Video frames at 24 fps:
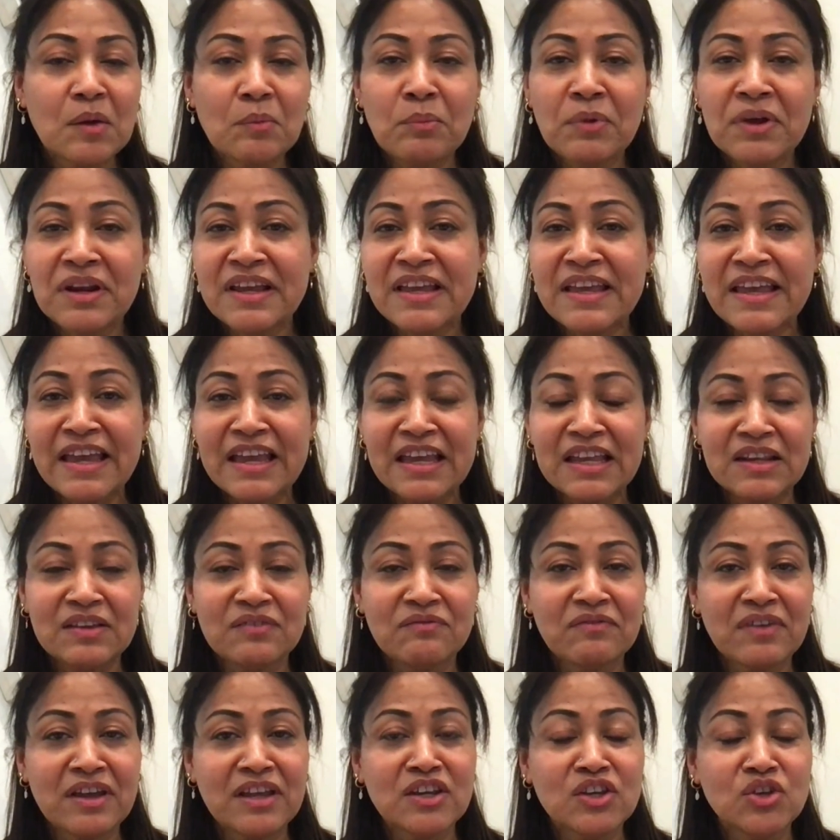But
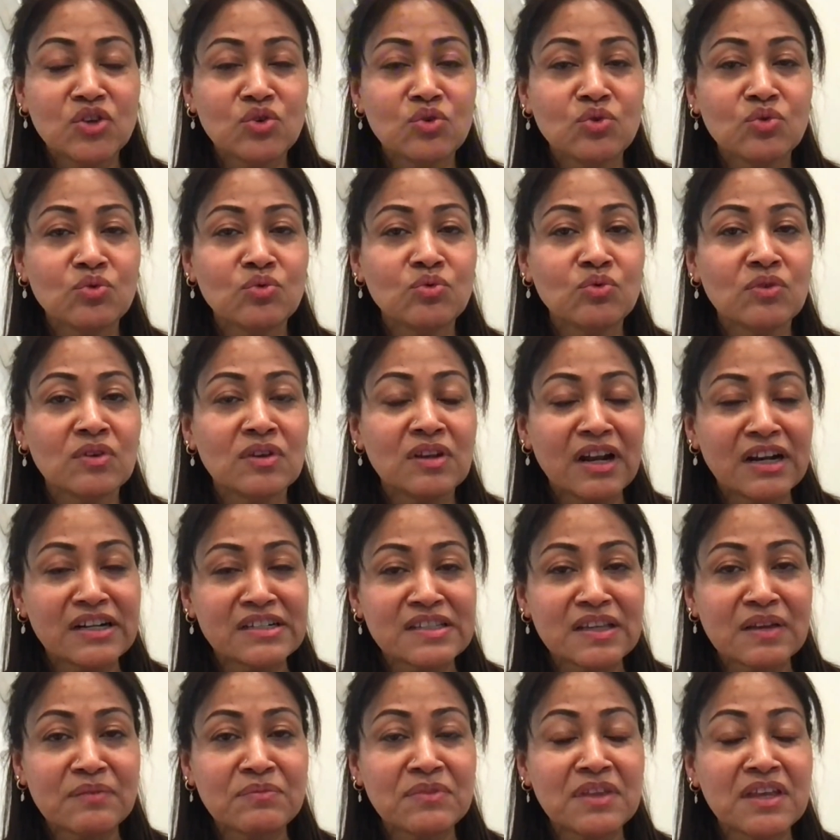again, when you learn
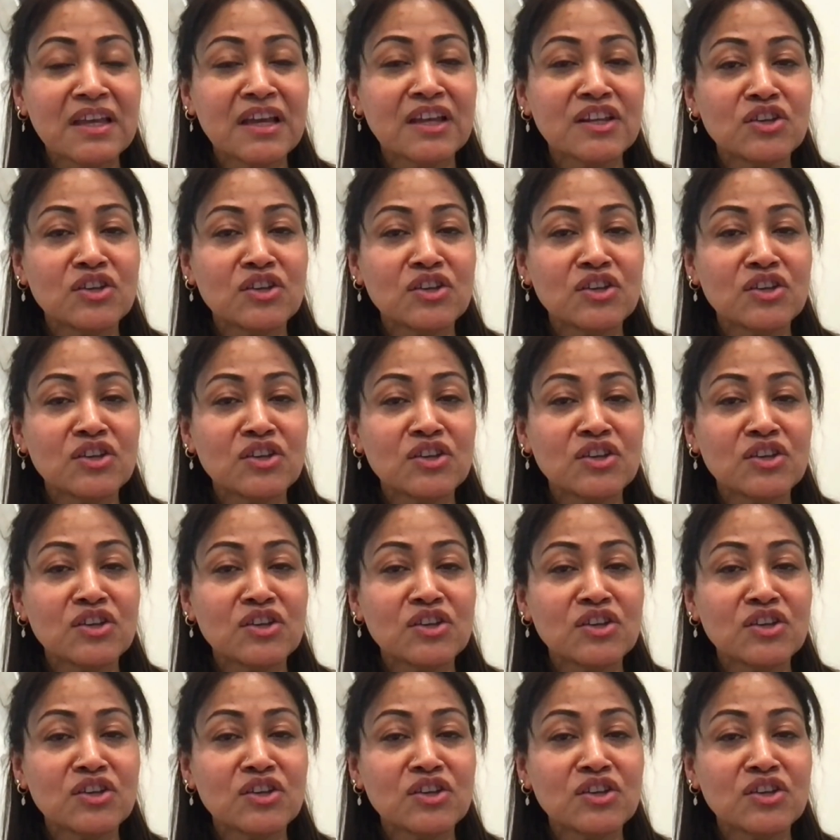something